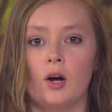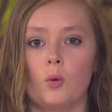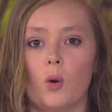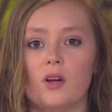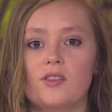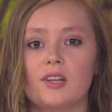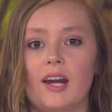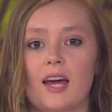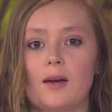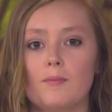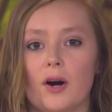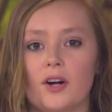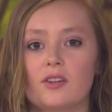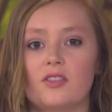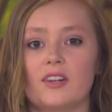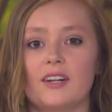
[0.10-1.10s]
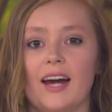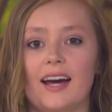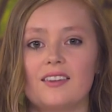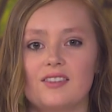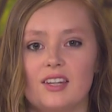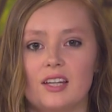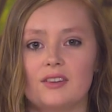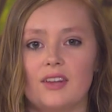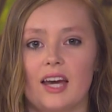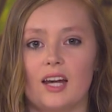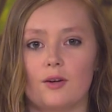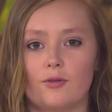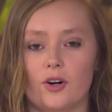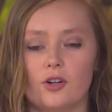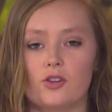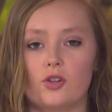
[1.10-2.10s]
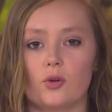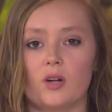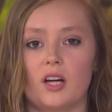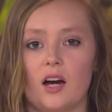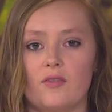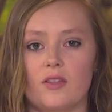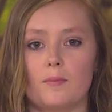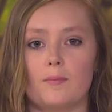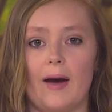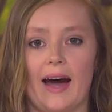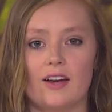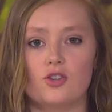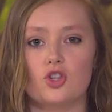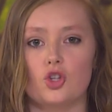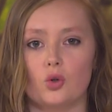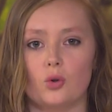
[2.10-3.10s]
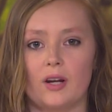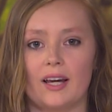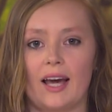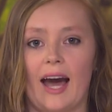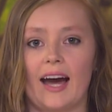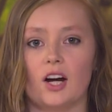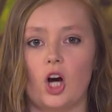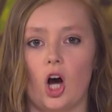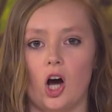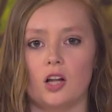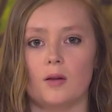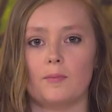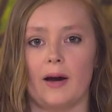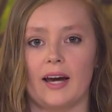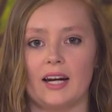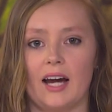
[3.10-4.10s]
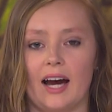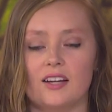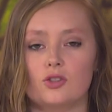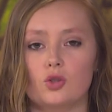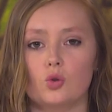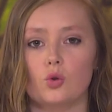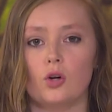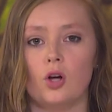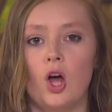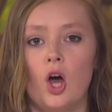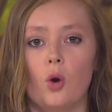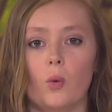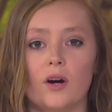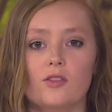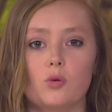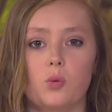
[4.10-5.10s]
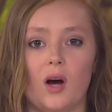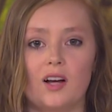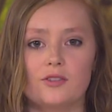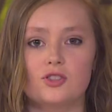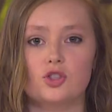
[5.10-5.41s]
Well, today marks the 19th anniversary of the mass shooting at Columbine High School, where 12